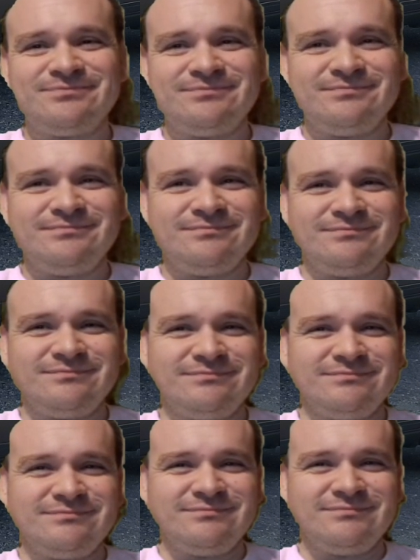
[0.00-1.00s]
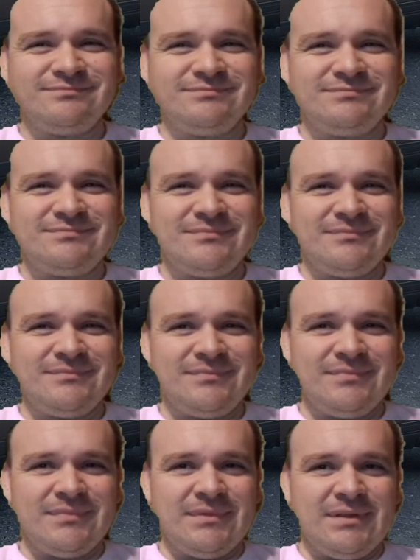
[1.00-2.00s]

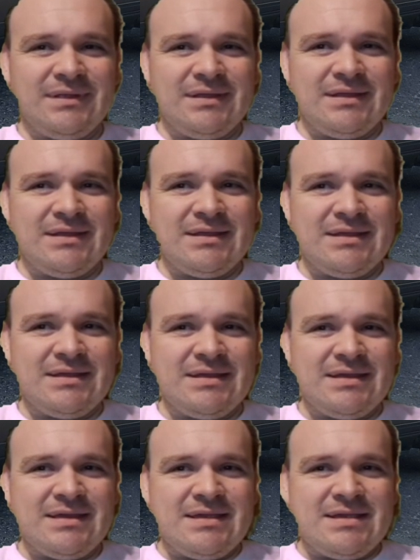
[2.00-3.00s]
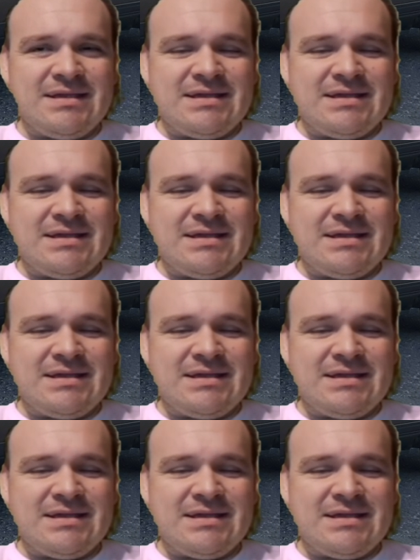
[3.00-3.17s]
[no speech]